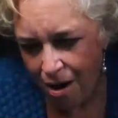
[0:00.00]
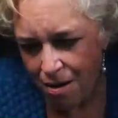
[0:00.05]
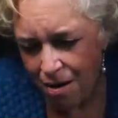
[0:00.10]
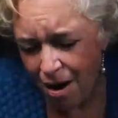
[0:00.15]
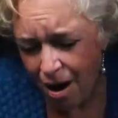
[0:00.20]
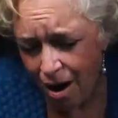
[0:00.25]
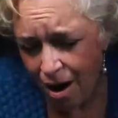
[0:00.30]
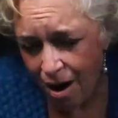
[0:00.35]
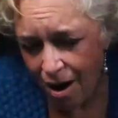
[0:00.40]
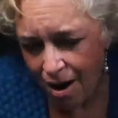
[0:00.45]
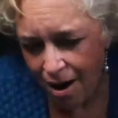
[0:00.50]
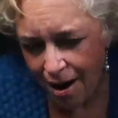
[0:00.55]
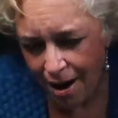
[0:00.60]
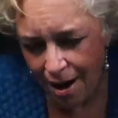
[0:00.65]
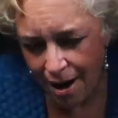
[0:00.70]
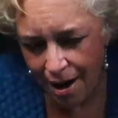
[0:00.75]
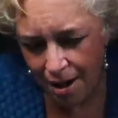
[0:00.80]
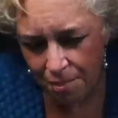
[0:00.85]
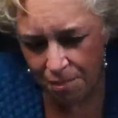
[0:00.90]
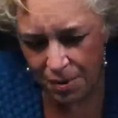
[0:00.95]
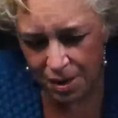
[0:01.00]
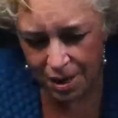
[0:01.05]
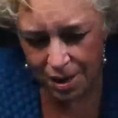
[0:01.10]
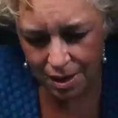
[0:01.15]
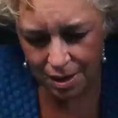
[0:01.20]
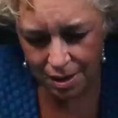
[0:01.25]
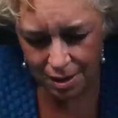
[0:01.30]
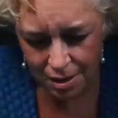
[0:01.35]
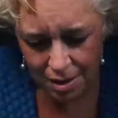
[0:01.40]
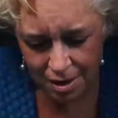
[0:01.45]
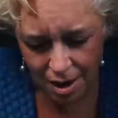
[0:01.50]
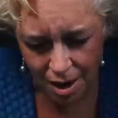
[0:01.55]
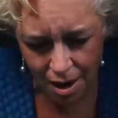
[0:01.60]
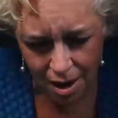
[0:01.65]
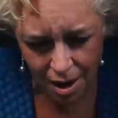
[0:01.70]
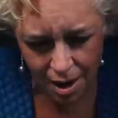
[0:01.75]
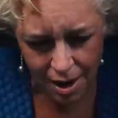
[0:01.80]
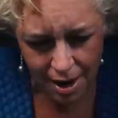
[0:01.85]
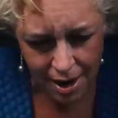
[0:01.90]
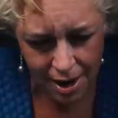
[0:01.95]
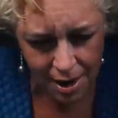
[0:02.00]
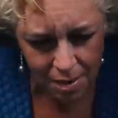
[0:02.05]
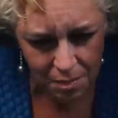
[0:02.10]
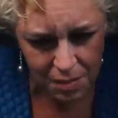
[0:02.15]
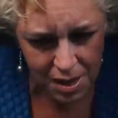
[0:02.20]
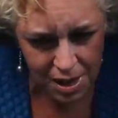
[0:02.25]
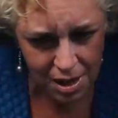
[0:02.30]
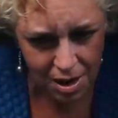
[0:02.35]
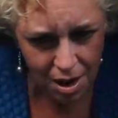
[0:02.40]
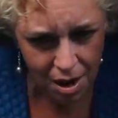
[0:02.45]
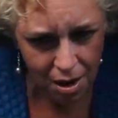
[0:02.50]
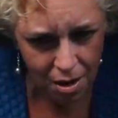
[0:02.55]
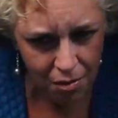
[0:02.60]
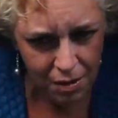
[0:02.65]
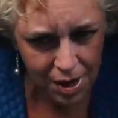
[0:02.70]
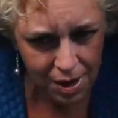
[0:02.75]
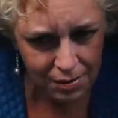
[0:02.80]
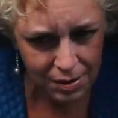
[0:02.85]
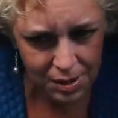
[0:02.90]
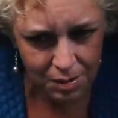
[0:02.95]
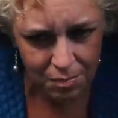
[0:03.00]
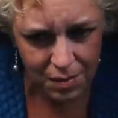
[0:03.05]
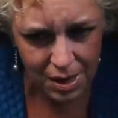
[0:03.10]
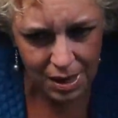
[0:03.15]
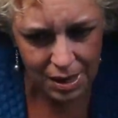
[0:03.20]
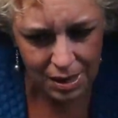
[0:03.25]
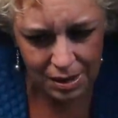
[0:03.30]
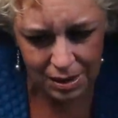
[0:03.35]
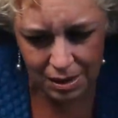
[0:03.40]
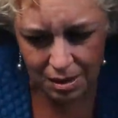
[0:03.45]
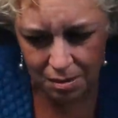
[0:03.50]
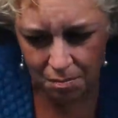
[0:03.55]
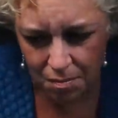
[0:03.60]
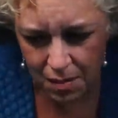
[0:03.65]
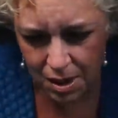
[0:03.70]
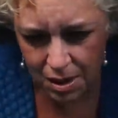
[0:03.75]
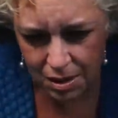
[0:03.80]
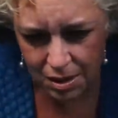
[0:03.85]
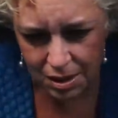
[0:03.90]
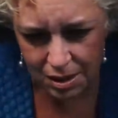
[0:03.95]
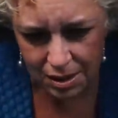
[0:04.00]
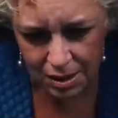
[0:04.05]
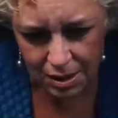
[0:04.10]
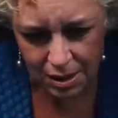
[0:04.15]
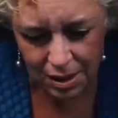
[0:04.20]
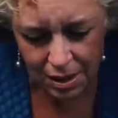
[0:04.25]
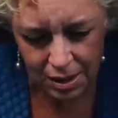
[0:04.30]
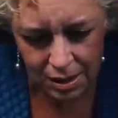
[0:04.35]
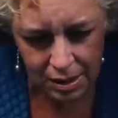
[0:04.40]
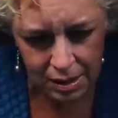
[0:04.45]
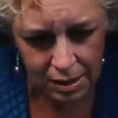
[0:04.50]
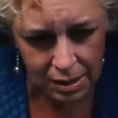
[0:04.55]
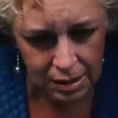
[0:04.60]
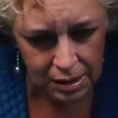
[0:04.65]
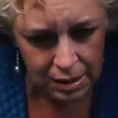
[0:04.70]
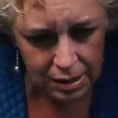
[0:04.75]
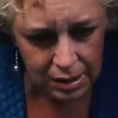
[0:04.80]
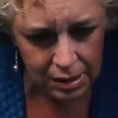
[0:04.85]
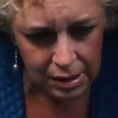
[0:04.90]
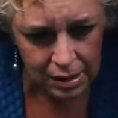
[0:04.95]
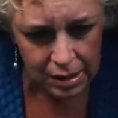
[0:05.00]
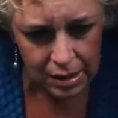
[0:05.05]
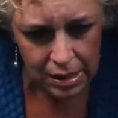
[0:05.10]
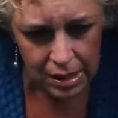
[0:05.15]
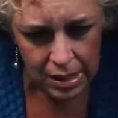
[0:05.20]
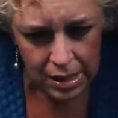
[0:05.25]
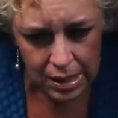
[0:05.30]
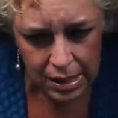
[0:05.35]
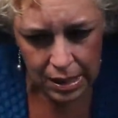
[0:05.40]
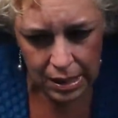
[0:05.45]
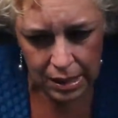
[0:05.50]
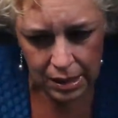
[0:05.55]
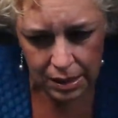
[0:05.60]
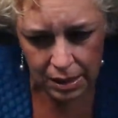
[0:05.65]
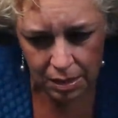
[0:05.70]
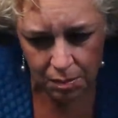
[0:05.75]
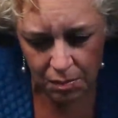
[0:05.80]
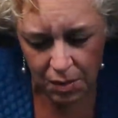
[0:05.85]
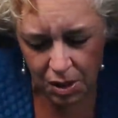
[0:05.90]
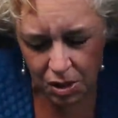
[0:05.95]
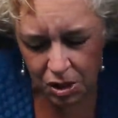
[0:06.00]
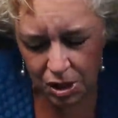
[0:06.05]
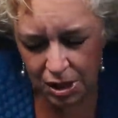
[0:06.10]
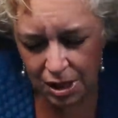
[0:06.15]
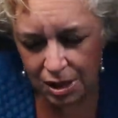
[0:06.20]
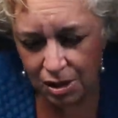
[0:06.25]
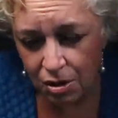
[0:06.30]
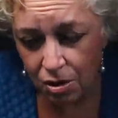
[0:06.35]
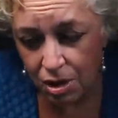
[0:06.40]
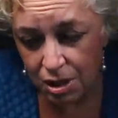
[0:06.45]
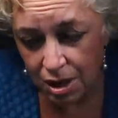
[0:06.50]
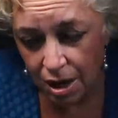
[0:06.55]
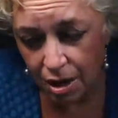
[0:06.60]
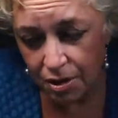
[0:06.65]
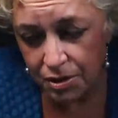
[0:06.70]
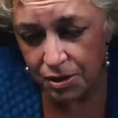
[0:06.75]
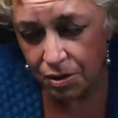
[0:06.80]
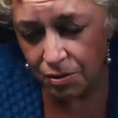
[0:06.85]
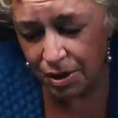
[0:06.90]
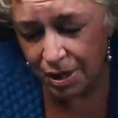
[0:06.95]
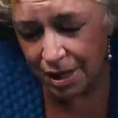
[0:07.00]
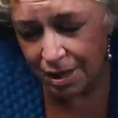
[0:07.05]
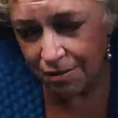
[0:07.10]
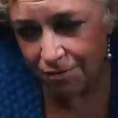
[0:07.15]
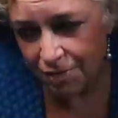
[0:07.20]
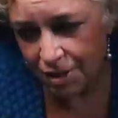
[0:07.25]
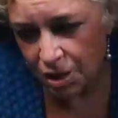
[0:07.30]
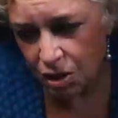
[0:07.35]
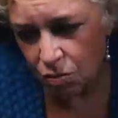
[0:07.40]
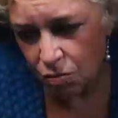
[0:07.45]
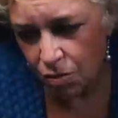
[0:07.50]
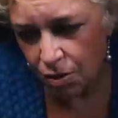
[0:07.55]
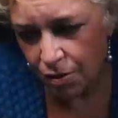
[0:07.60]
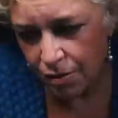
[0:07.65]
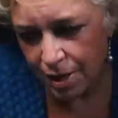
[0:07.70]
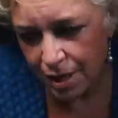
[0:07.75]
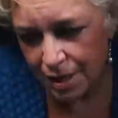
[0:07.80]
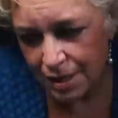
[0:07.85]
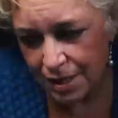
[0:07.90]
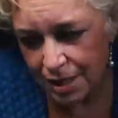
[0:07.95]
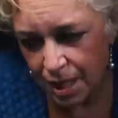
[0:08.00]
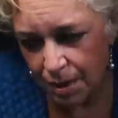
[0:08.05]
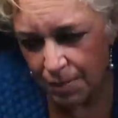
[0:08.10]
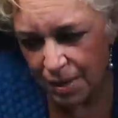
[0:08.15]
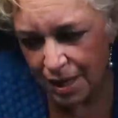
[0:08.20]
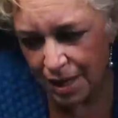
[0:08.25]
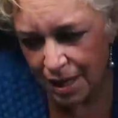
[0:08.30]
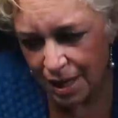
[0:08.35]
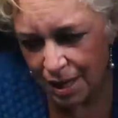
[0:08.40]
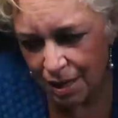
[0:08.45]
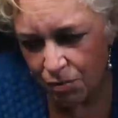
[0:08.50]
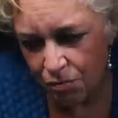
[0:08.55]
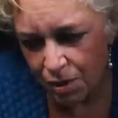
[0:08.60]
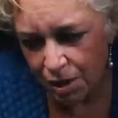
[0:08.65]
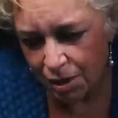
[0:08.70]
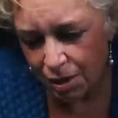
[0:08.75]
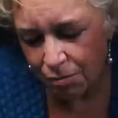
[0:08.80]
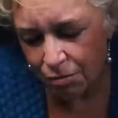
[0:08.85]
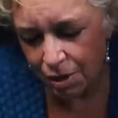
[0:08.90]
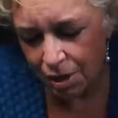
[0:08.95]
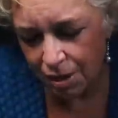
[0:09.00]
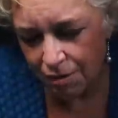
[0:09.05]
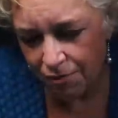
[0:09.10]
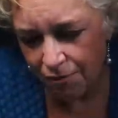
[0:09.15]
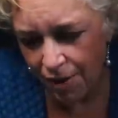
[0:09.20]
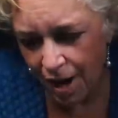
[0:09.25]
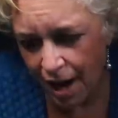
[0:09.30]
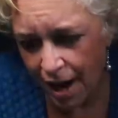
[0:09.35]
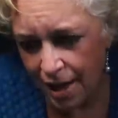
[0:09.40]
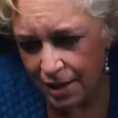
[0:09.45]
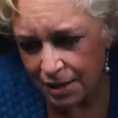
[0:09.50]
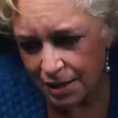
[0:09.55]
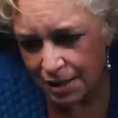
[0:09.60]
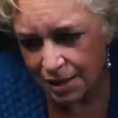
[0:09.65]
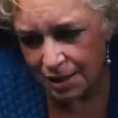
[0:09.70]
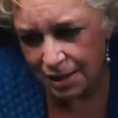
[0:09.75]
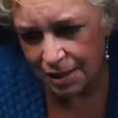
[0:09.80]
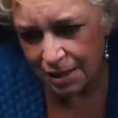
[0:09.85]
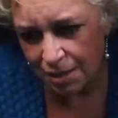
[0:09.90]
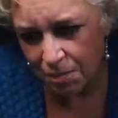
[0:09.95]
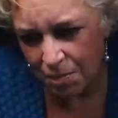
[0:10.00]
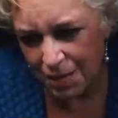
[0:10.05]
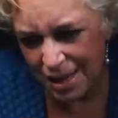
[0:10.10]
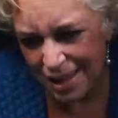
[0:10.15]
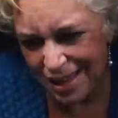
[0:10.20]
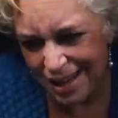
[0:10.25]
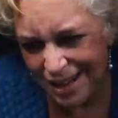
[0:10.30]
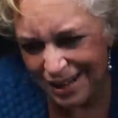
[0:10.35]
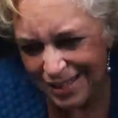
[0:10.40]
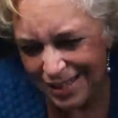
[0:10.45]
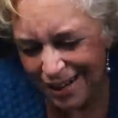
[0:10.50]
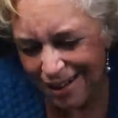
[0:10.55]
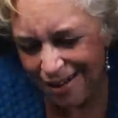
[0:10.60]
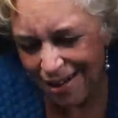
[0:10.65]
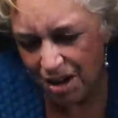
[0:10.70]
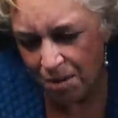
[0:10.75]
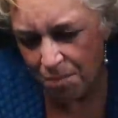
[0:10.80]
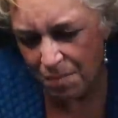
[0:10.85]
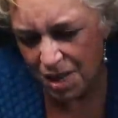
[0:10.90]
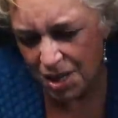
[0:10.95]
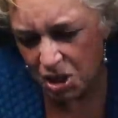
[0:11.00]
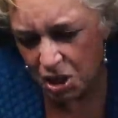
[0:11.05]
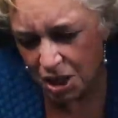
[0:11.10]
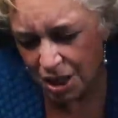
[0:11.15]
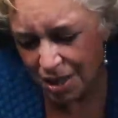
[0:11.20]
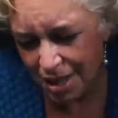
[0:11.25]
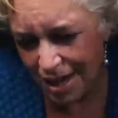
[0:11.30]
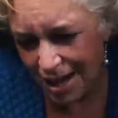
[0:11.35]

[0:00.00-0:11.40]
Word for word: Not happy. Not happy at all. We have somebody this is an emergency. It is an emergency. There is also an individual that is coming in really, really fast. This is somebody that is on a mission.